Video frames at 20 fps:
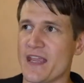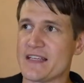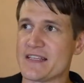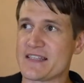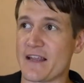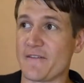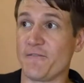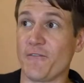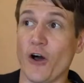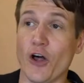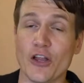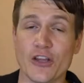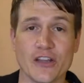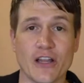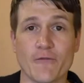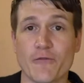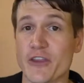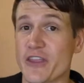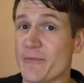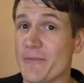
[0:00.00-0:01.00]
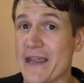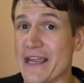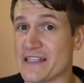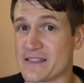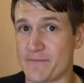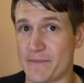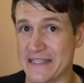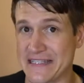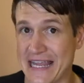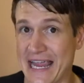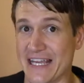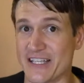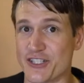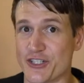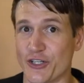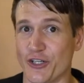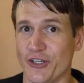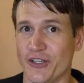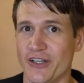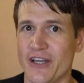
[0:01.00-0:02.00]
is they fall in love with a man's
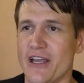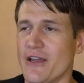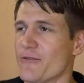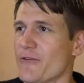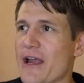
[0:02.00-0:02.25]
potential